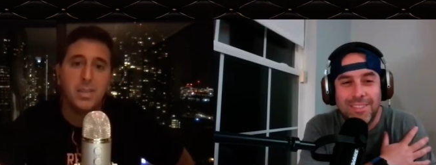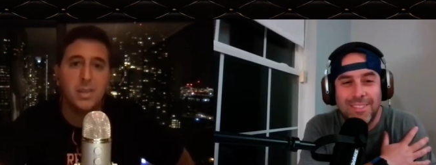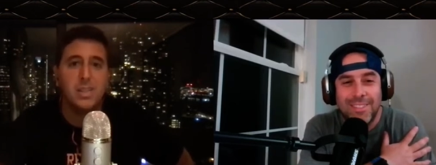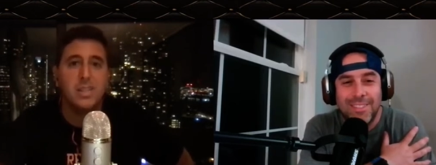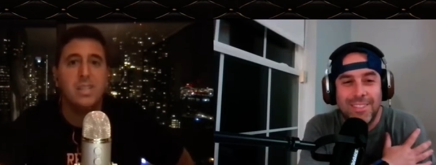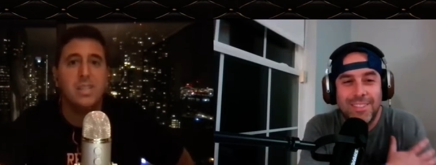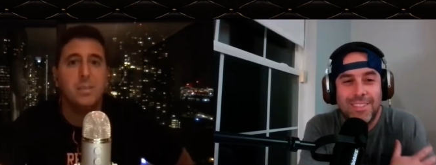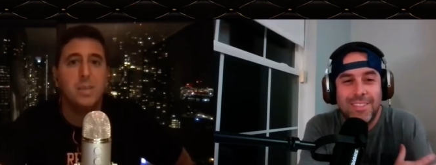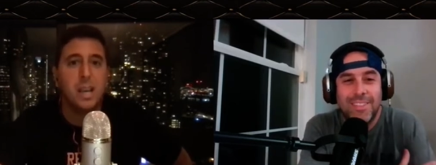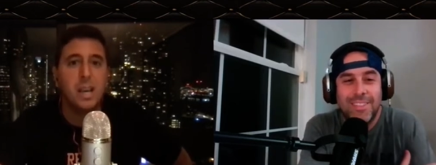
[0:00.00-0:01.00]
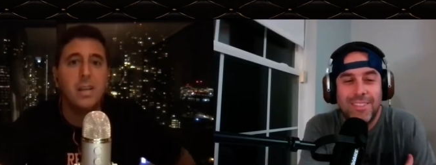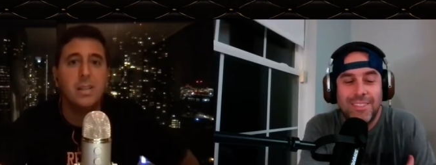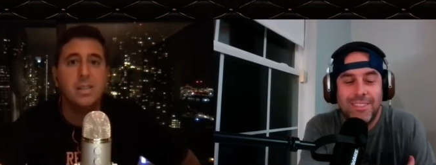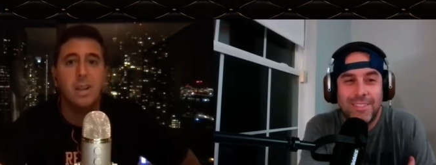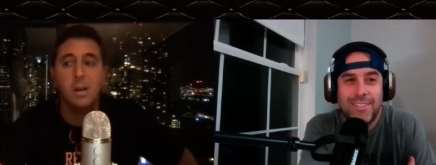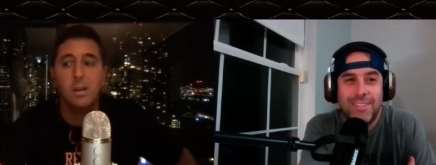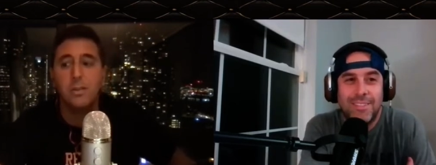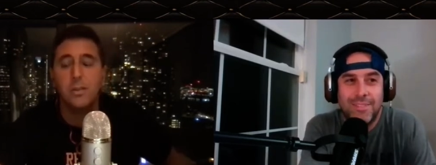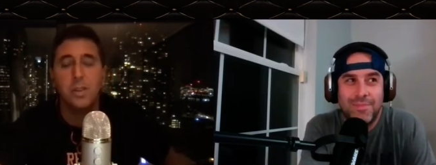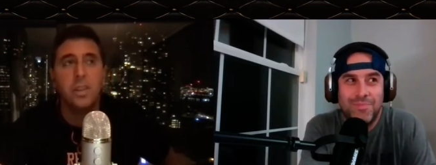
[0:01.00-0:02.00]
Speaker 1: first because
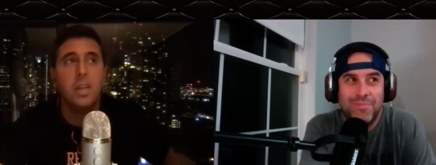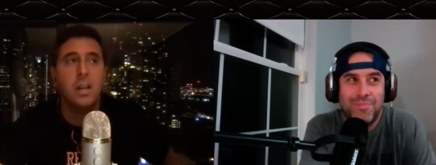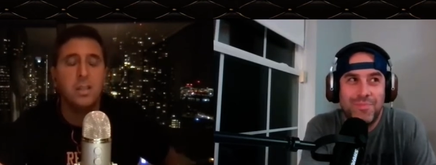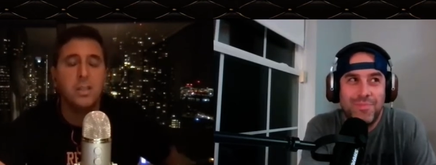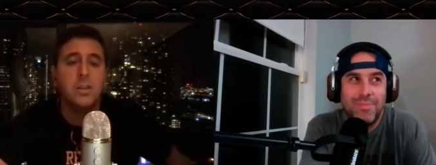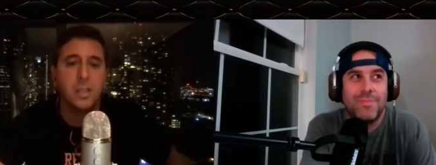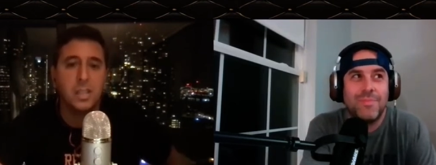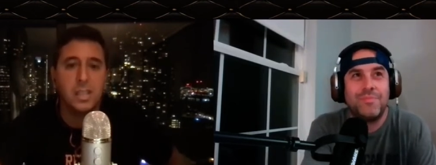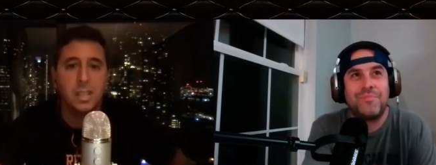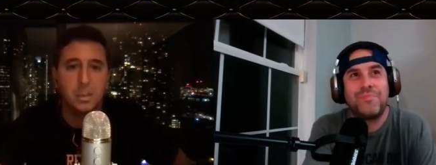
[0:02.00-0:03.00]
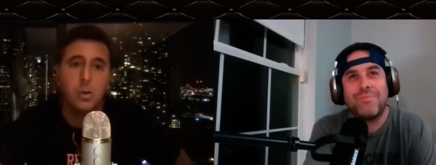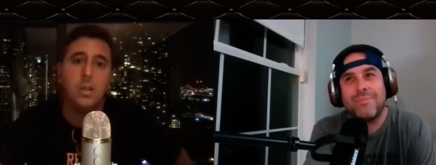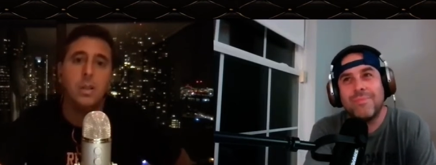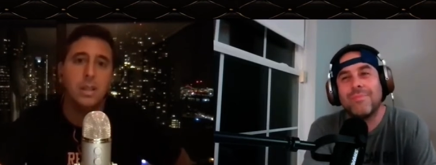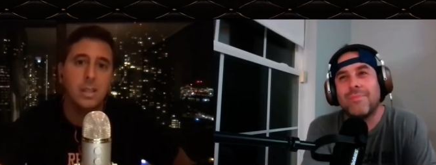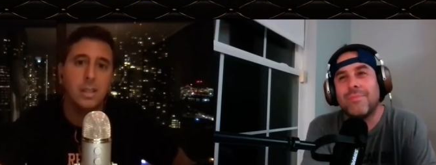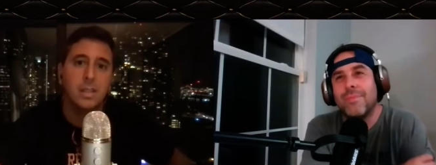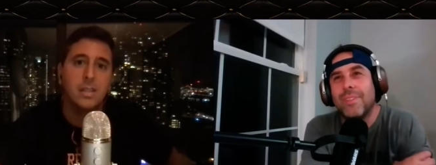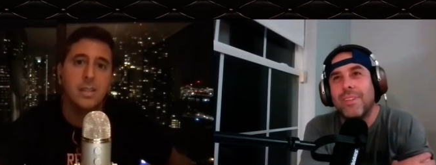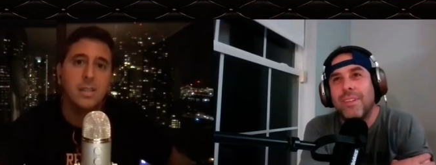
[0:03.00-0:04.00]
of the uncertainty in Brooklyn
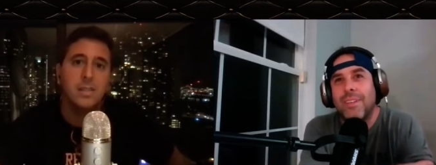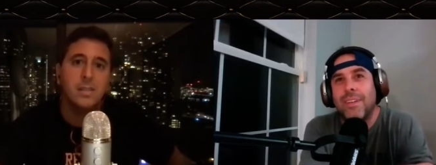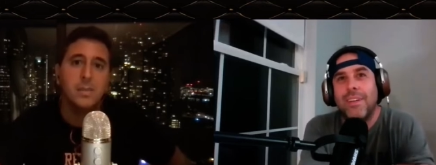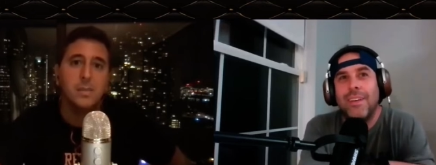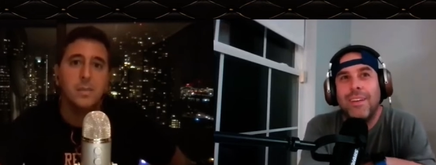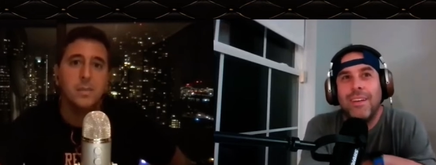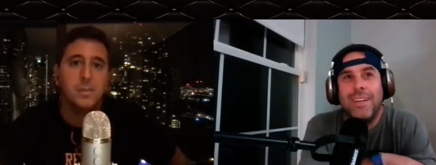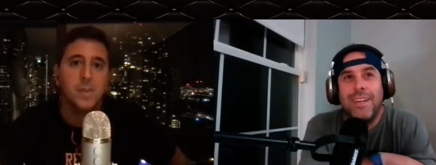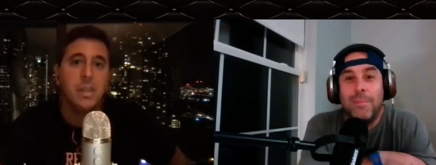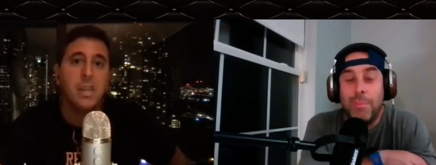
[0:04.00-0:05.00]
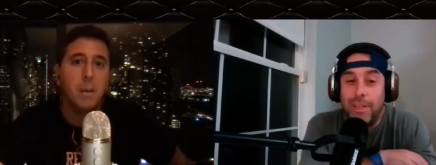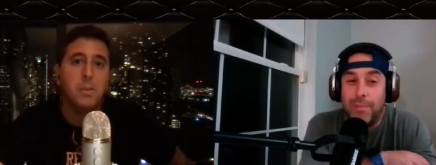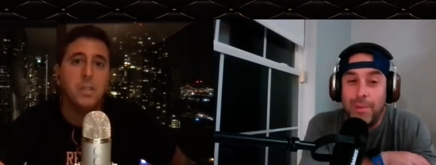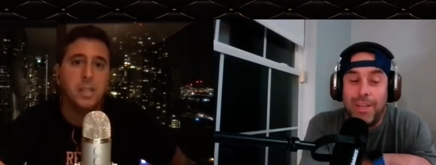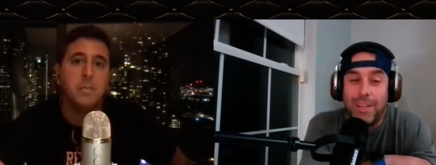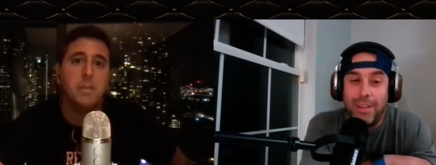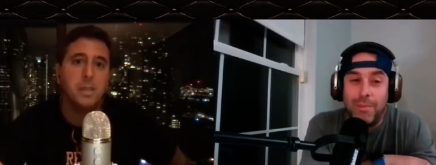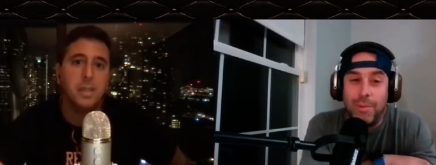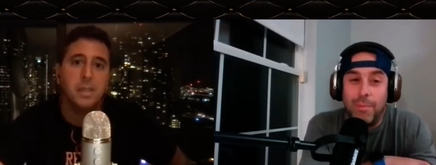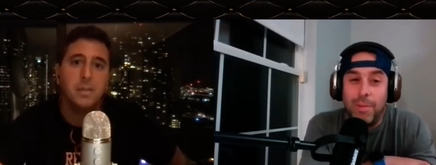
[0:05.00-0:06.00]
and the
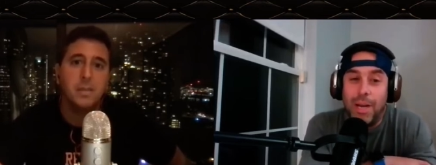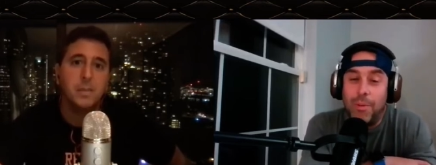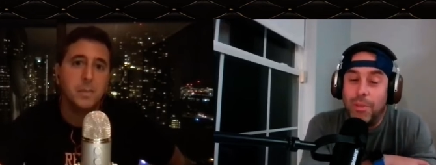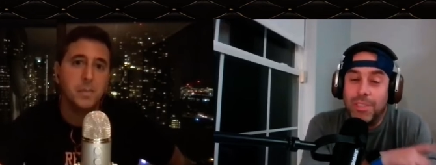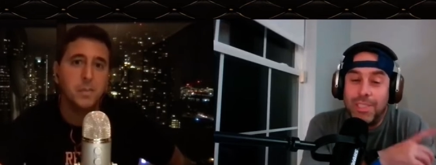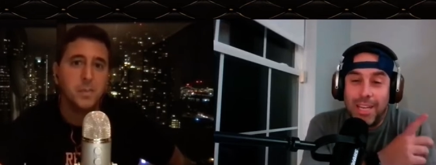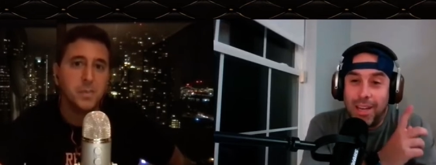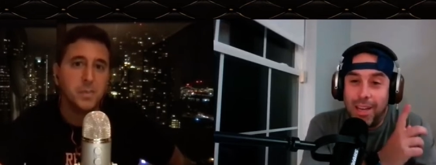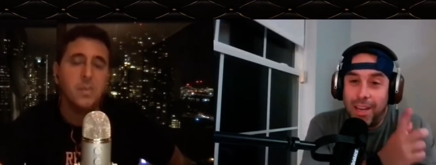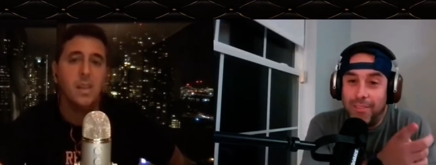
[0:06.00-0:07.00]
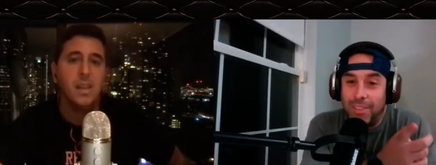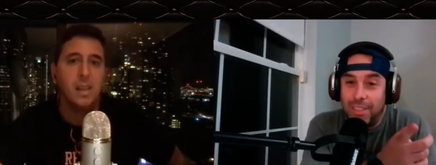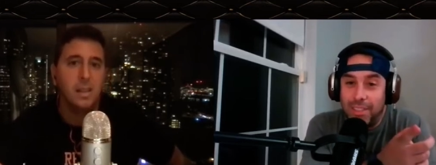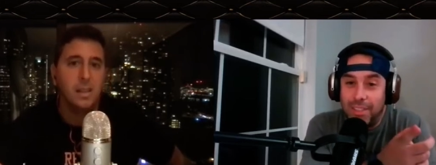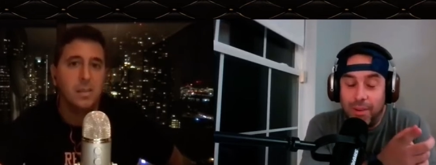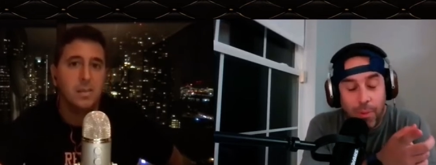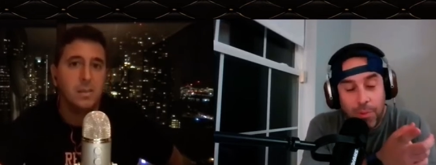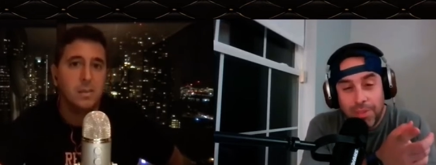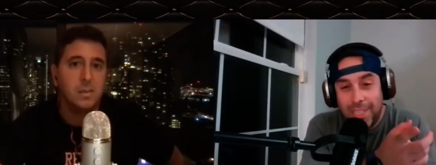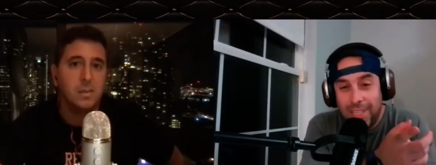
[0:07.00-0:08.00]
unpredictability. But,
Speaker 2: but, but, I will say, I have to, you know, I
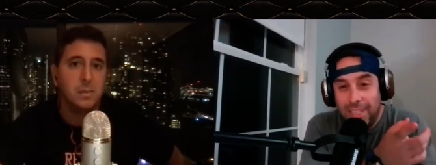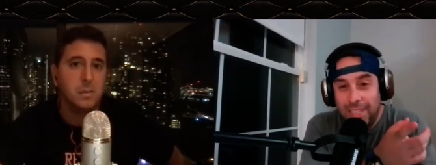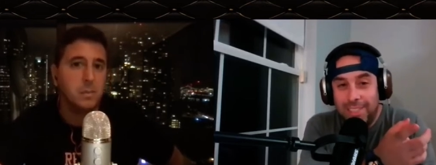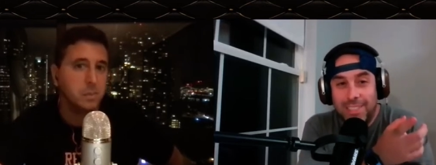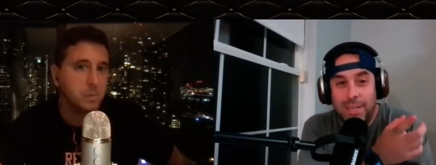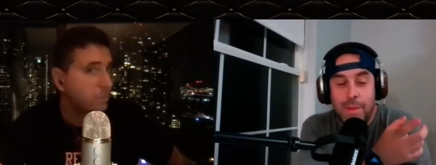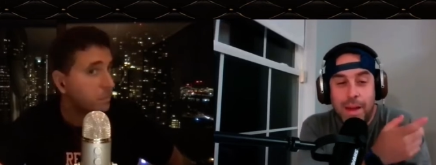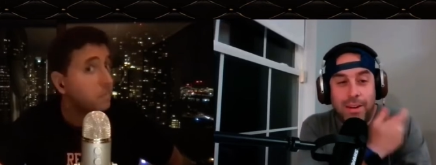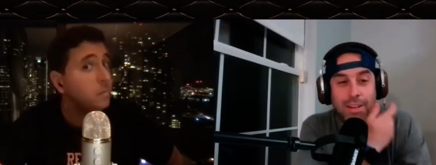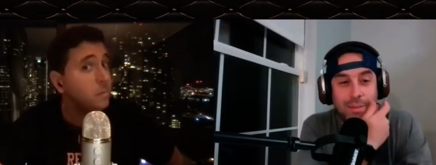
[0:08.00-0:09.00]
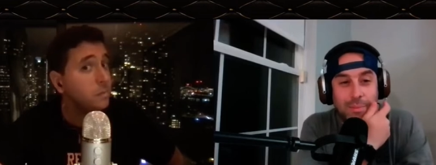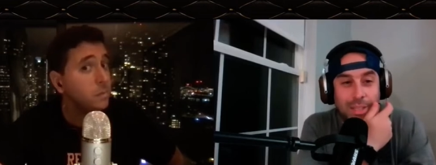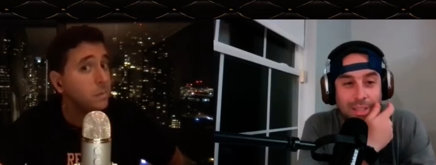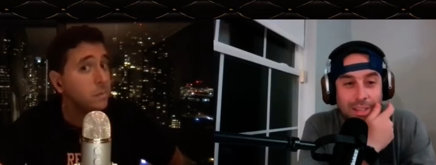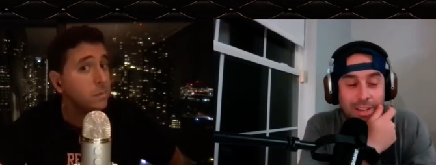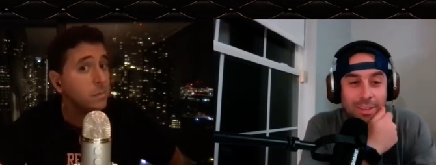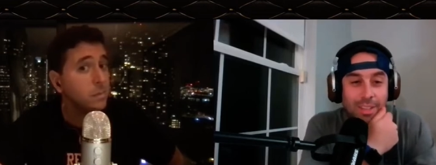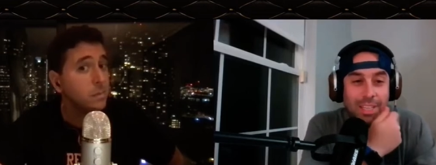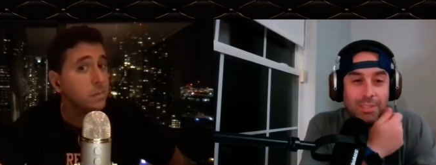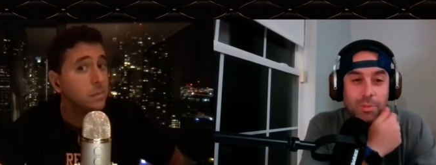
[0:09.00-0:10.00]
will say you didn't just come out here and be like,
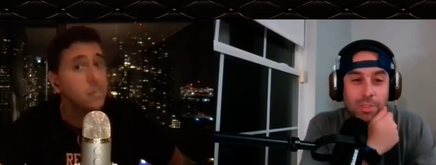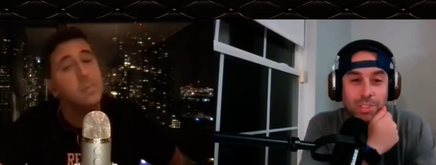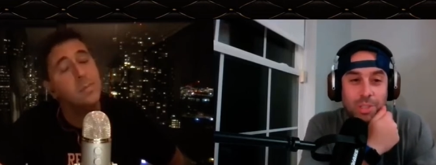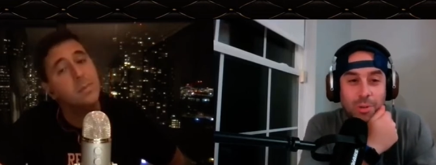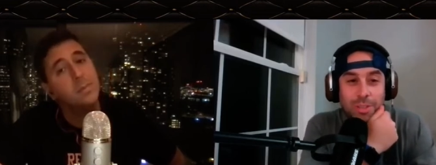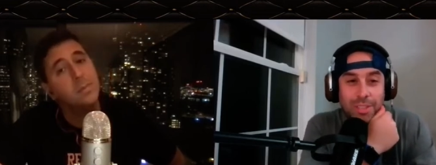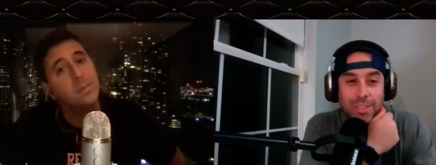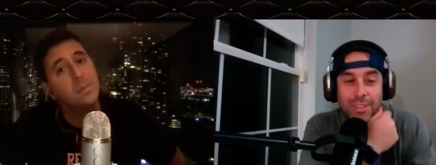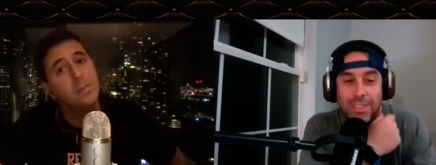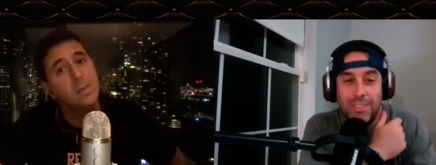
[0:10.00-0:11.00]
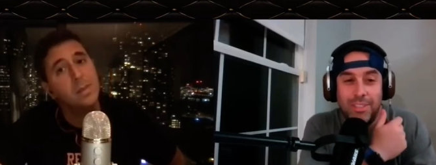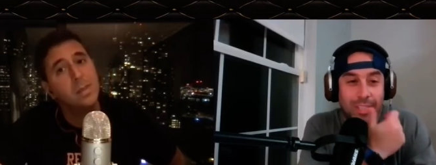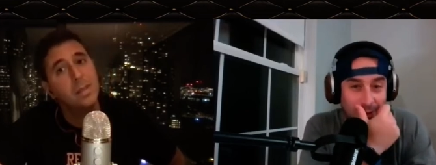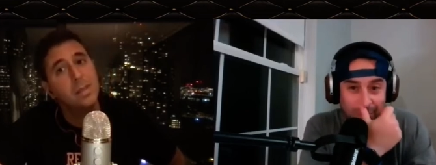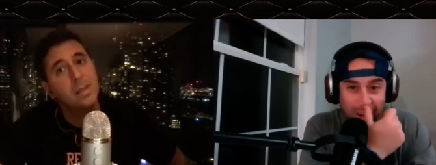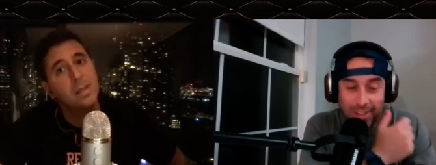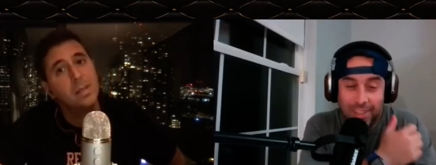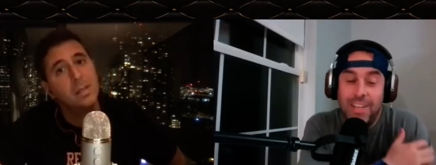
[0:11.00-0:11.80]
oh, the Nets were a joke and he's going to get fired.